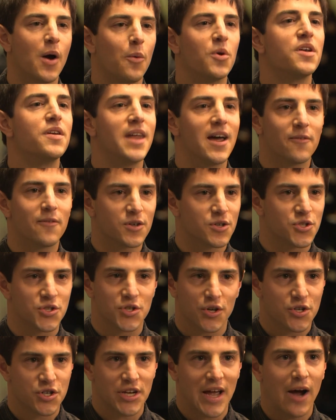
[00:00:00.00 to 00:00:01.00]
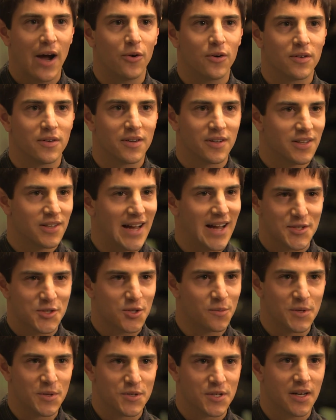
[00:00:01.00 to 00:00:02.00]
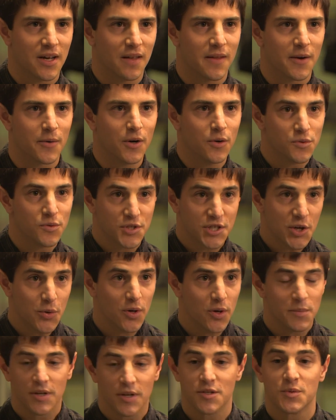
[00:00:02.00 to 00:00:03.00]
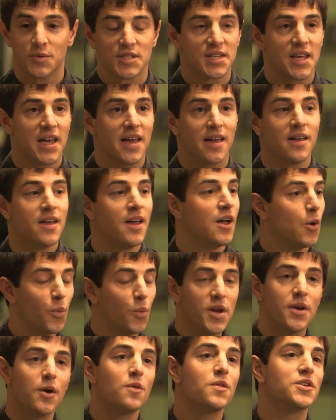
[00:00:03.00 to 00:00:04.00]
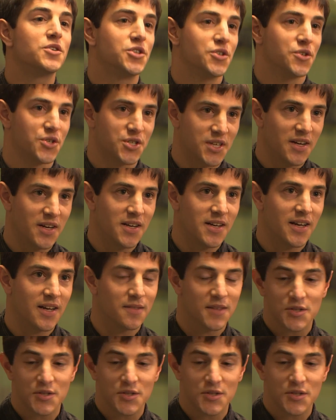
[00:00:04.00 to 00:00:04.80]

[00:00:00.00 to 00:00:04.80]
that would never search out classical music on their own to it because we say, we know that you're studying.